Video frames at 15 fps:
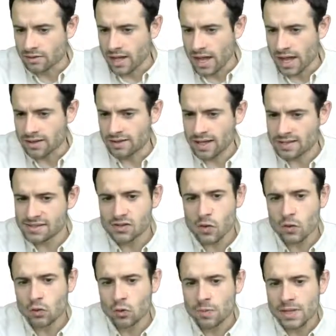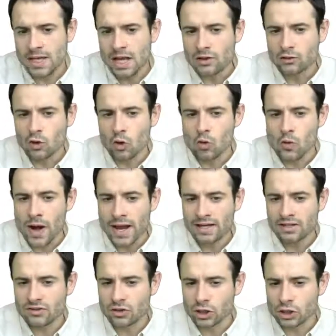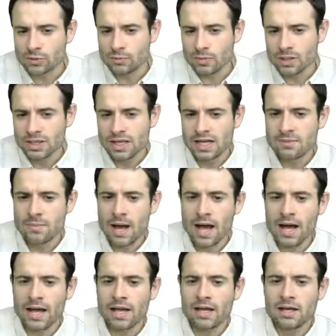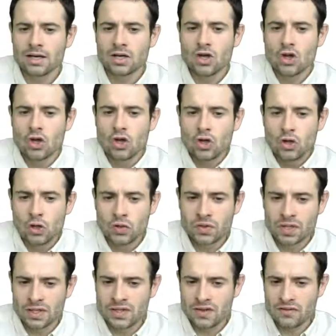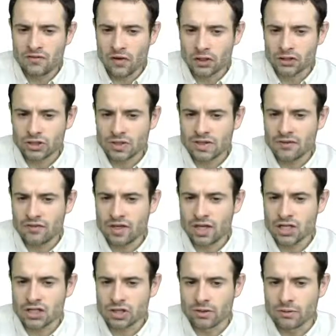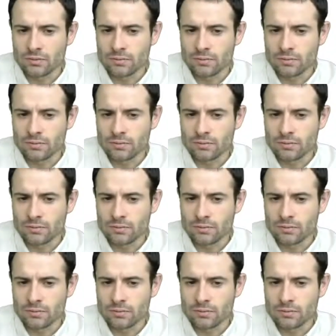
and this is going to be the red term in my utility function definition.